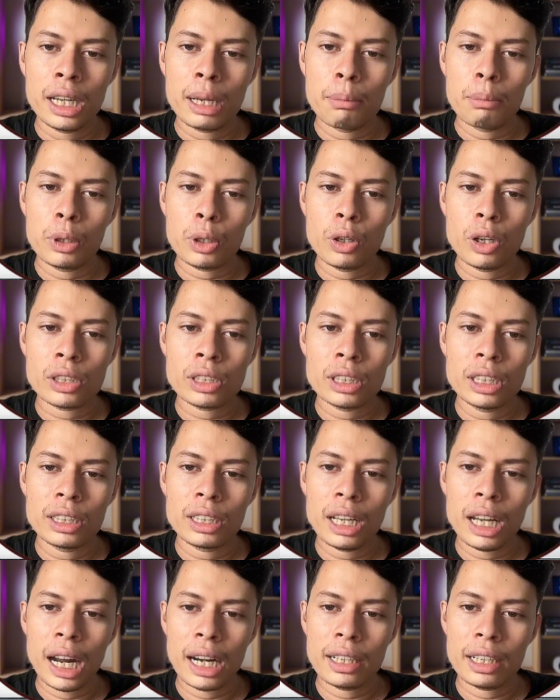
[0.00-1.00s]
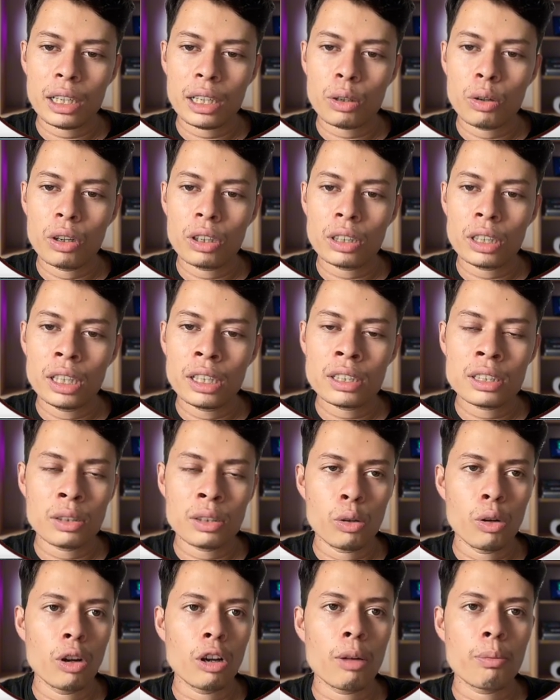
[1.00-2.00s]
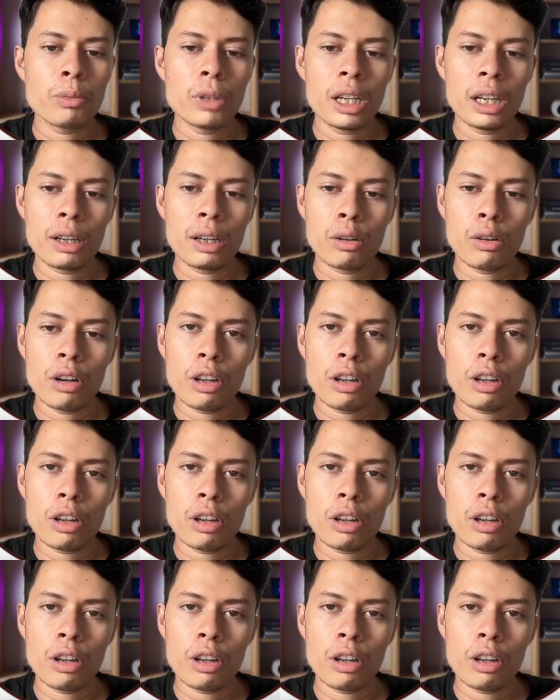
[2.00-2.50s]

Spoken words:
because in the under contents, all of the